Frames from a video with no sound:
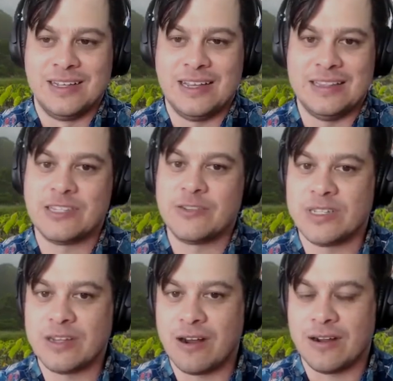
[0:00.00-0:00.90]
And this was
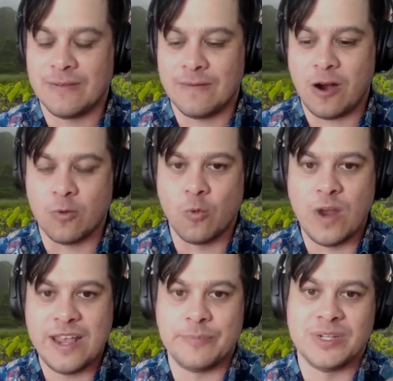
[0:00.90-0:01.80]
our
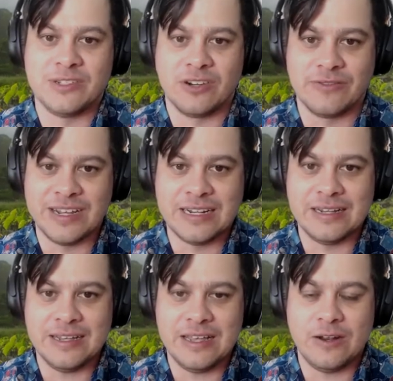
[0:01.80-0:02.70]
way of preserving
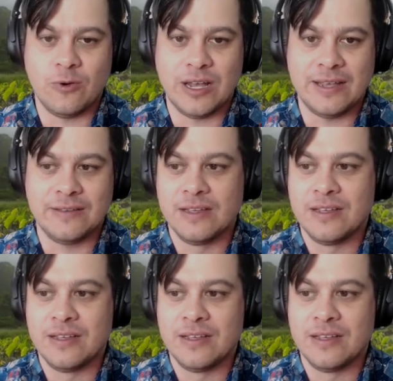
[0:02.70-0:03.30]
it in a way,